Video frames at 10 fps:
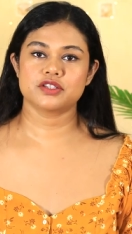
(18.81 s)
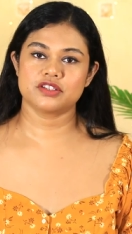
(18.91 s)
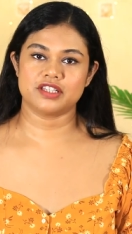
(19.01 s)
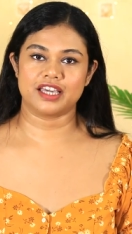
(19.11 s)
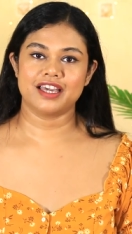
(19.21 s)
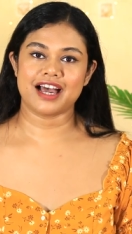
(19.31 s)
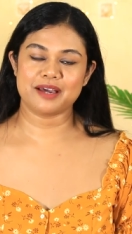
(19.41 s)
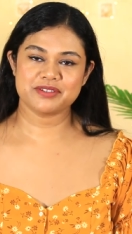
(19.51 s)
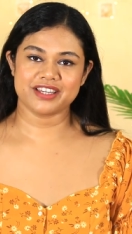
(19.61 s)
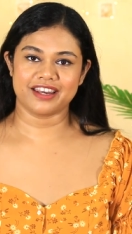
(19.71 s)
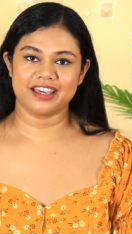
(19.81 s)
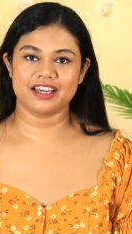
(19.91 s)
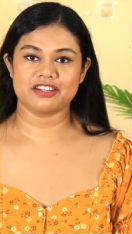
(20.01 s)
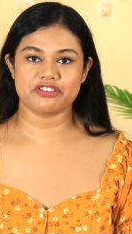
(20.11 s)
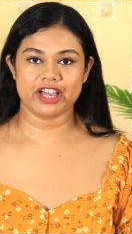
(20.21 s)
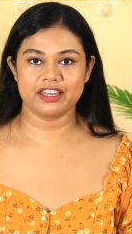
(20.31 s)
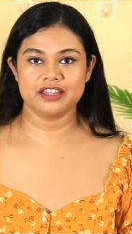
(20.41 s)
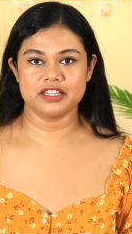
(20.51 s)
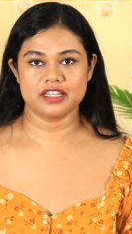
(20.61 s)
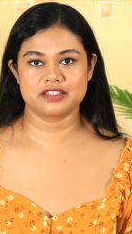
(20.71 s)
So today, I'm sharing a
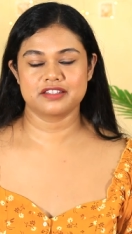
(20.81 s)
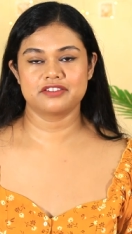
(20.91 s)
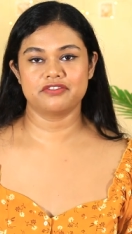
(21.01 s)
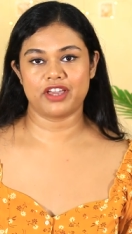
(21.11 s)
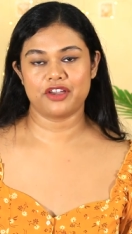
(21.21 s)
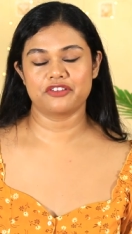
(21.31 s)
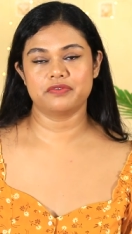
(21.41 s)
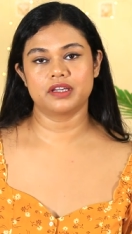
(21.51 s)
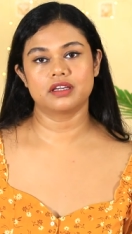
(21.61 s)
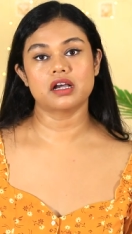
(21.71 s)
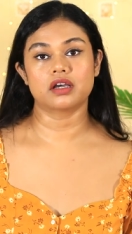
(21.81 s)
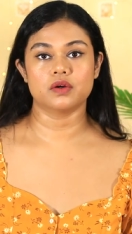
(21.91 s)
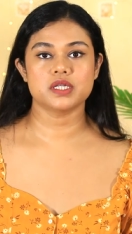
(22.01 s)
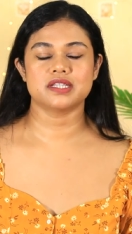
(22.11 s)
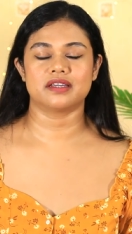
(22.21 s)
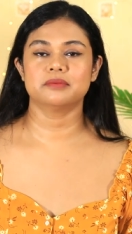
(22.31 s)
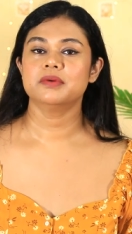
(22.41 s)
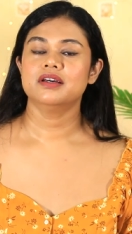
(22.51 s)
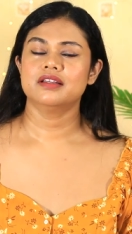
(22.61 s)
tried and tested way of making a glow serum